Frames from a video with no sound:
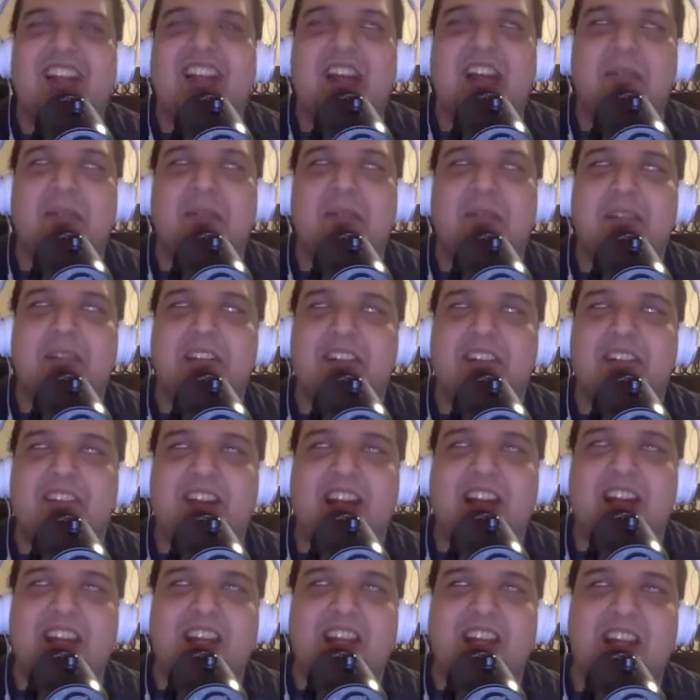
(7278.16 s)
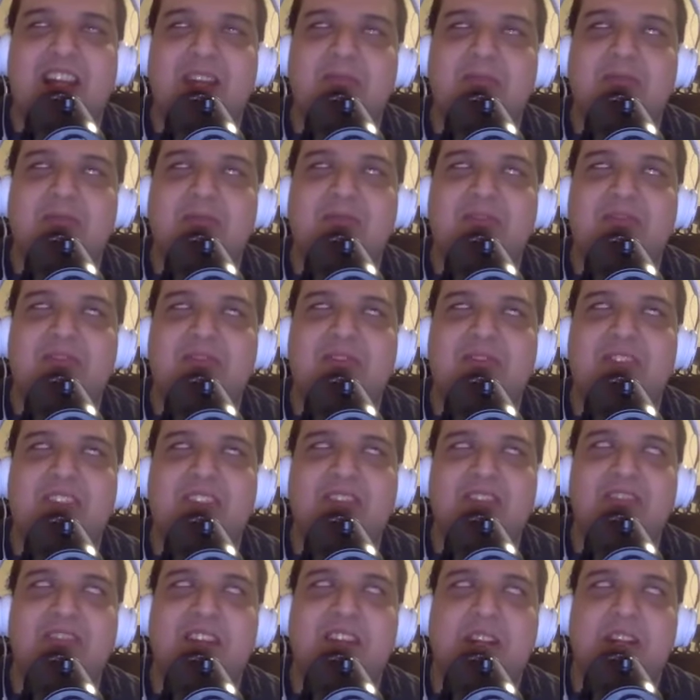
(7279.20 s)
but you know, Naeem, freaking
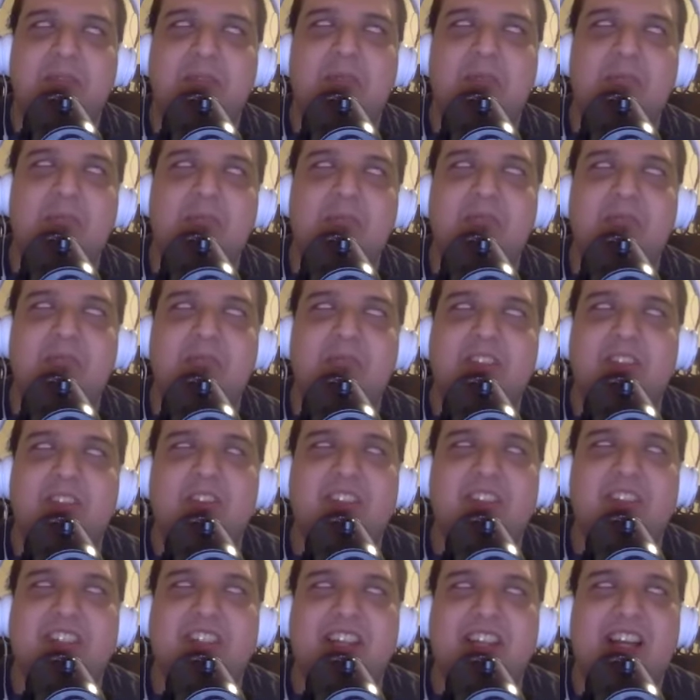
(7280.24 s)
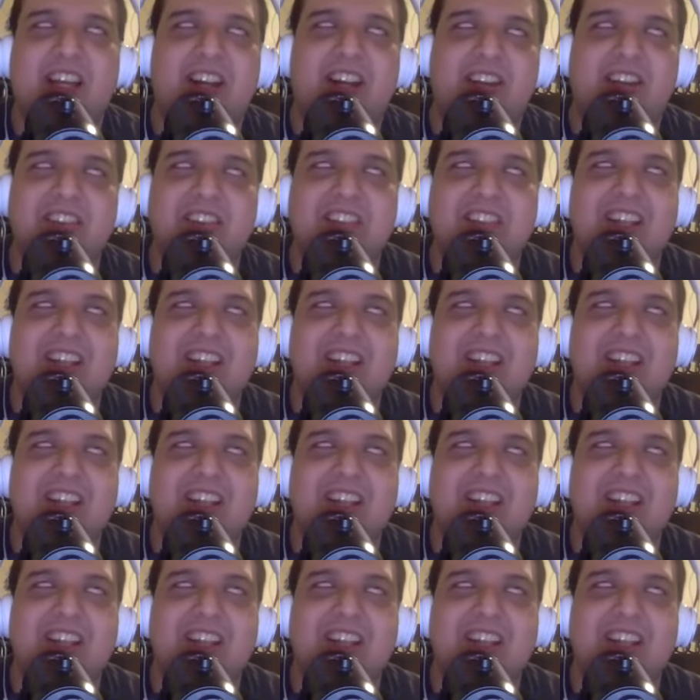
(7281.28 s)
wearing suits at the house.